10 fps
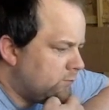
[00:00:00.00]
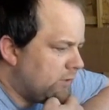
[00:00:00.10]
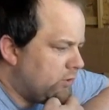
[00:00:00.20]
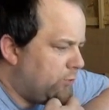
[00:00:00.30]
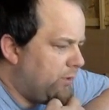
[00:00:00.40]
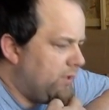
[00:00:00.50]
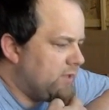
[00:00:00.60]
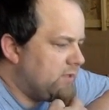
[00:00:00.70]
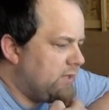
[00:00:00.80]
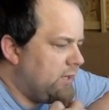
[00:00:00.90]
Don't put it in the
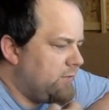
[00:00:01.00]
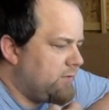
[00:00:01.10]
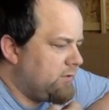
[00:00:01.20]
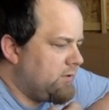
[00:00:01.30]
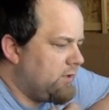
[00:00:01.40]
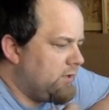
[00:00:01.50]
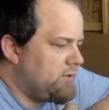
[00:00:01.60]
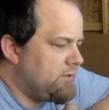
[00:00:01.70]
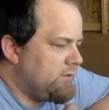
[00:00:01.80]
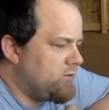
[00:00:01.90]
sun,
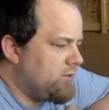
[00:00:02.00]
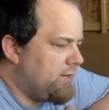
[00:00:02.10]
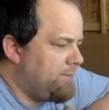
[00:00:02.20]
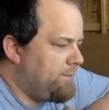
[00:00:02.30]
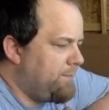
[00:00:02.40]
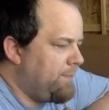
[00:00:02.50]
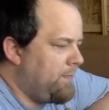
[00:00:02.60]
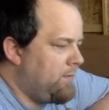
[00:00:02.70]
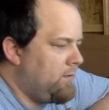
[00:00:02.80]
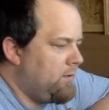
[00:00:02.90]
just in the shop.
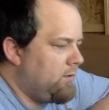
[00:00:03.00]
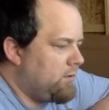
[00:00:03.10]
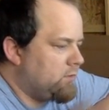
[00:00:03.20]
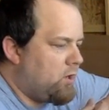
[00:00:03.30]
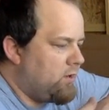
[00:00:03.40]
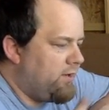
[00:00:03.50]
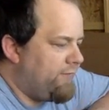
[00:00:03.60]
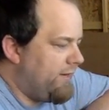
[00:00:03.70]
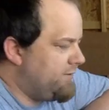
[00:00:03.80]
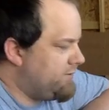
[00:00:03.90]
Because walnut
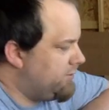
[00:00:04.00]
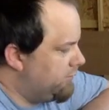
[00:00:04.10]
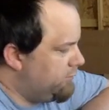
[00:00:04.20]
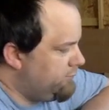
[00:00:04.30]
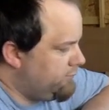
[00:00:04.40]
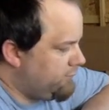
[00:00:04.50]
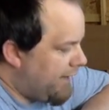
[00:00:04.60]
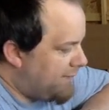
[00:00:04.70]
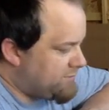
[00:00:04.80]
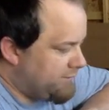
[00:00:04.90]
fades too,
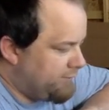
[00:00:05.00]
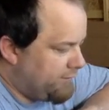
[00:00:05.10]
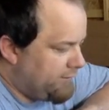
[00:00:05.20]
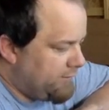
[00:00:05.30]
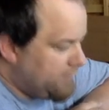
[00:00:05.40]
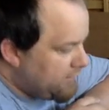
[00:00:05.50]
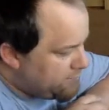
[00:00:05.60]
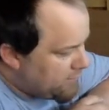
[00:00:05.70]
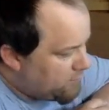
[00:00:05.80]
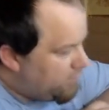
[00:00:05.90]
absolutely.
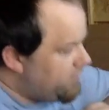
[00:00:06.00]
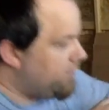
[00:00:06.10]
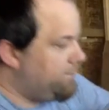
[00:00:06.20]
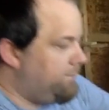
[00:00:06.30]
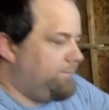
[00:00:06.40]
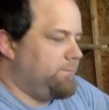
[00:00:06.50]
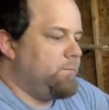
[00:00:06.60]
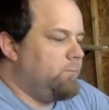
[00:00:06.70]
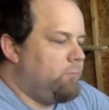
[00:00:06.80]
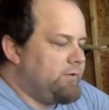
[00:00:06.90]
But I wonder
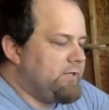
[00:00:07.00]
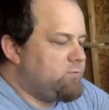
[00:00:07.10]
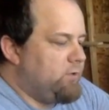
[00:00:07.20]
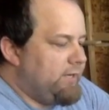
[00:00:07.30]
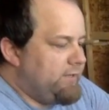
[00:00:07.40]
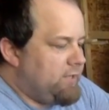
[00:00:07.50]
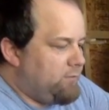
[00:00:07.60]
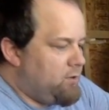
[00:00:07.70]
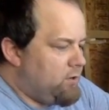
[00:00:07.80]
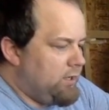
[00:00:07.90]
what this would end up
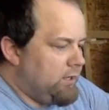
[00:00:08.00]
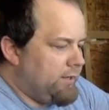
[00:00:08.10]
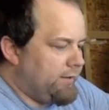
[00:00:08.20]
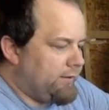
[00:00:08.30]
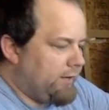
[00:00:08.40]
looking like.